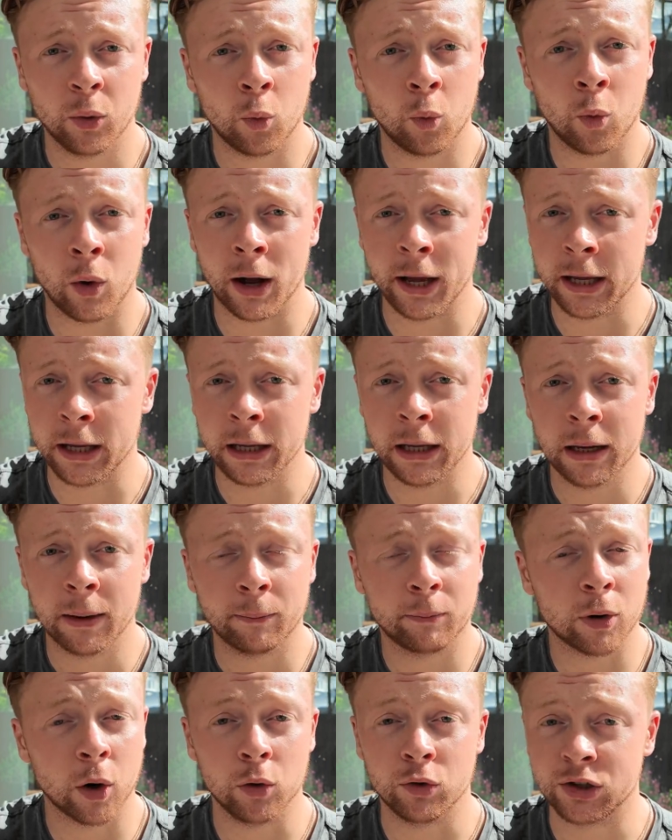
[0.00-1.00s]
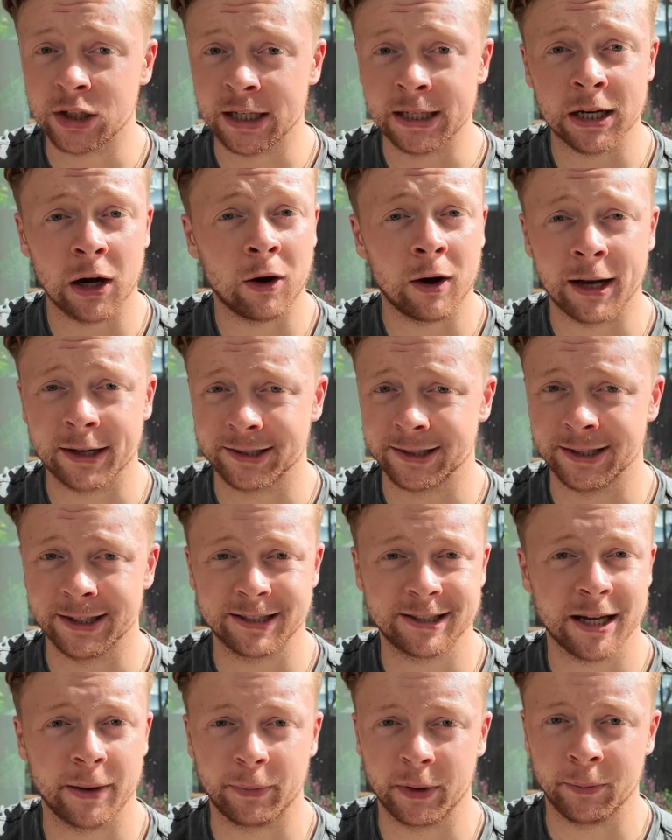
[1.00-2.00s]
whey protein isolate
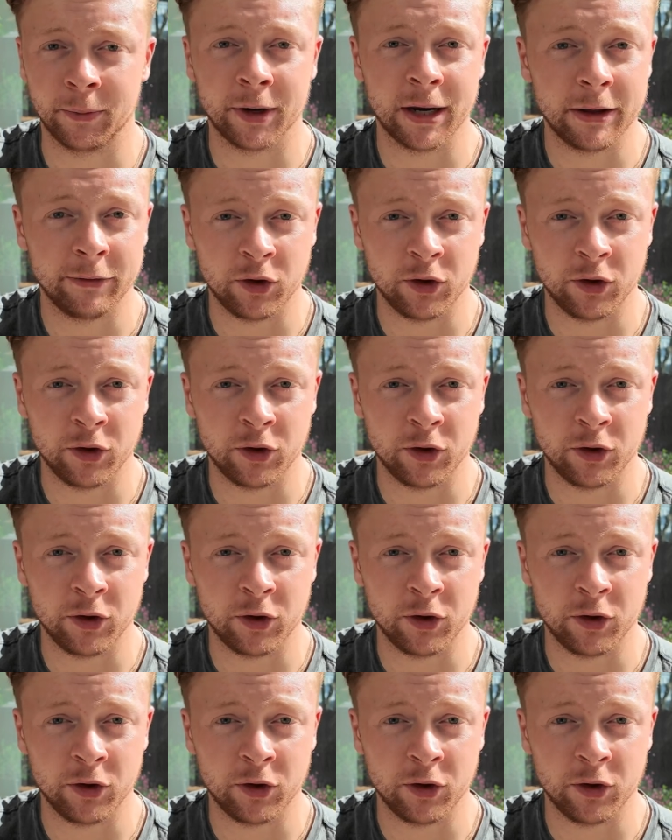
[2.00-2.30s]
supplement.